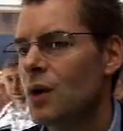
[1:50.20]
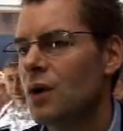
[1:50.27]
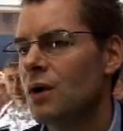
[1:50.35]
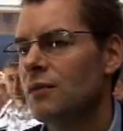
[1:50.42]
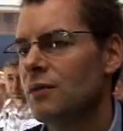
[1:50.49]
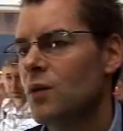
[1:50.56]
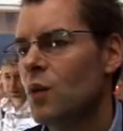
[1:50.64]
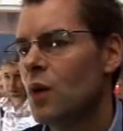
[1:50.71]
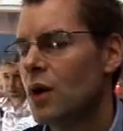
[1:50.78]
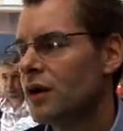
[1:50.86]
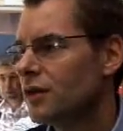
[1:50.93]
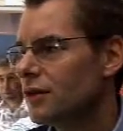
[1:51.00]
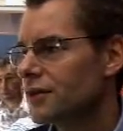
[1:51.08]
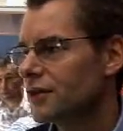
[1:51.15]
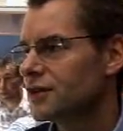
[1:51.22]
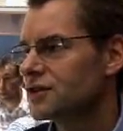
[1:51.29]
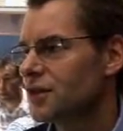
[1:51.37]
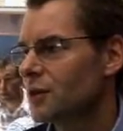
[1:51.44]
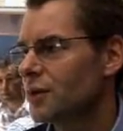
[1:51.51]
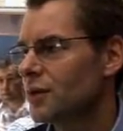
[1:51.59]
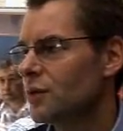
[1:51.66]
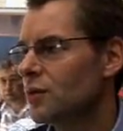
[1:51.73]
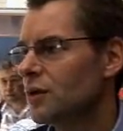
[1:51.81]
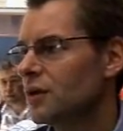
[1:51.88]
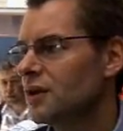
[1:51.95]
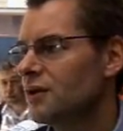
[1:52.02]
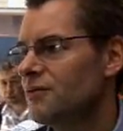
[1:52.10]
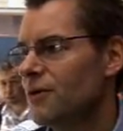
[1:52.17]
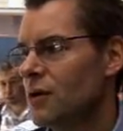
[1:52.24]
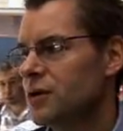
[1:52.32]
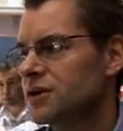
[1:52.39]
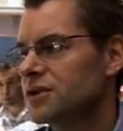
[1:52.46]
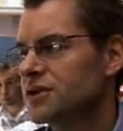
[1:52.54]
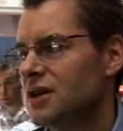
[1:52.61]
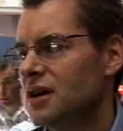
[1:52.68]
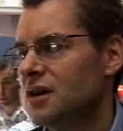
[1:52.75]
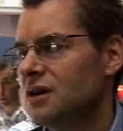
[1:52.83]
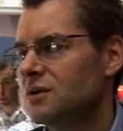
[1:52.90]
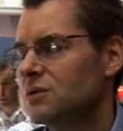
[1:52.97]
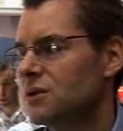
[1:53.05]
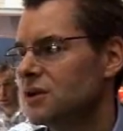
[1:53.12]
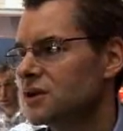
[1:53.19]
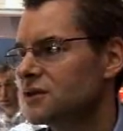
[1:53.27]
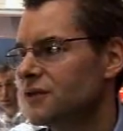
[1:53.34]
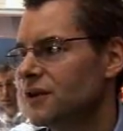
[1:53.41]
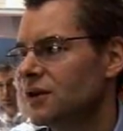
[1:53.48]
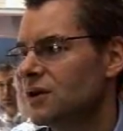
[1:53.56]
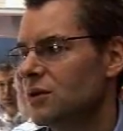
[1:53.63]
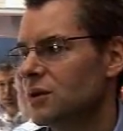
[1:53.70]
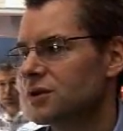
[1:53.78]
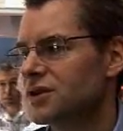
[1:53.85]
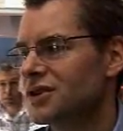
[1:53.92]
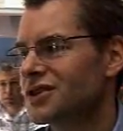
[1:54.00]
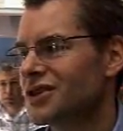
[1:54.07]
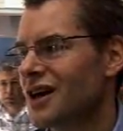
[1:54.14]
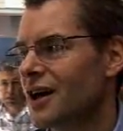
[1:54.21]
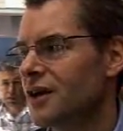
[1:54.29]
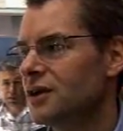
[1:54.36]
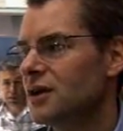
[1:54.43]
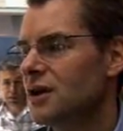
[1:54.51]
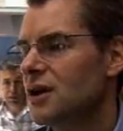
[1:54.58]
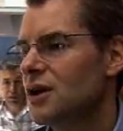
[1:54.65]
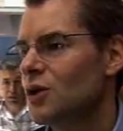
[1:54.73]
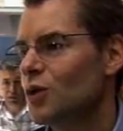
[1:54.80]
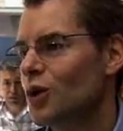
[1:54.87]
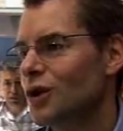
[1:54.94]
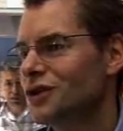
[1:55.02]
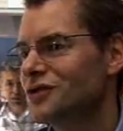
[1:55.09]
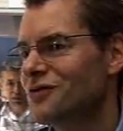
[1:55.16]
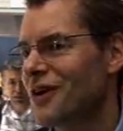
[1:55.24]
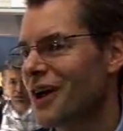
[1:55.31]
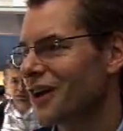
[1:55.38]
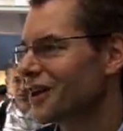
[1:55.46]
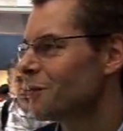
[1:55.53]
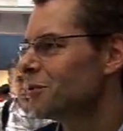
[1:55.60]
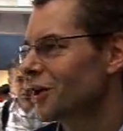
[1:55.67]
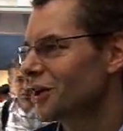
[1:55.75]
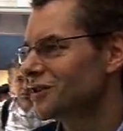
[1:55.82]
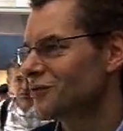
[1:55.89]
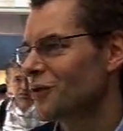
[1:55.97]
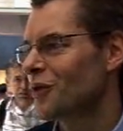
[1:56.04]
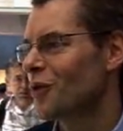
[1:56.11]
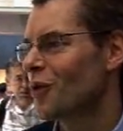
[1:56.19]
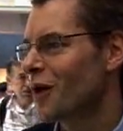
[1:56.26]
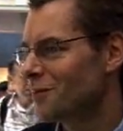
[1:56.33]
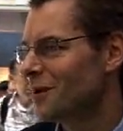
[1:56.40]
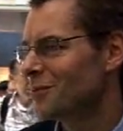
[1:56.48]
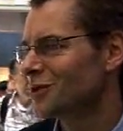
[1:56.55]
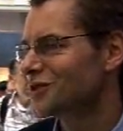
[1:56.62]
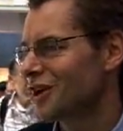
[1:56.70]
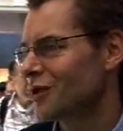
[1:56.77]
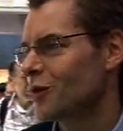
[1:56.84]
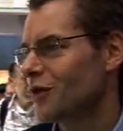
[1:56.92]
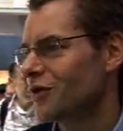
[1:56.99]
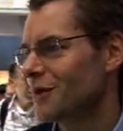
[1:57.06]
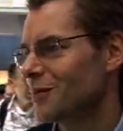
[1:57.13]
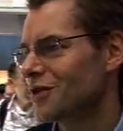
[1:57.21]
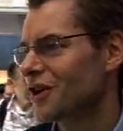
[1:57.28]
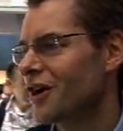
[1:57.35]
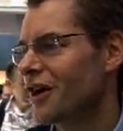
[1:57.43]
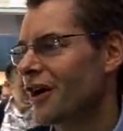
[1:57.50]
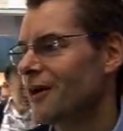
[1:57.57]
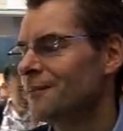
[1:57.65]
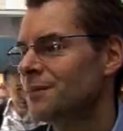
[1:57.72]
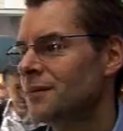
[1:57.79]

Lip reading: Well, one of the things that we really focused on when this vehicle was designed was finding a place for what people take with them in the car.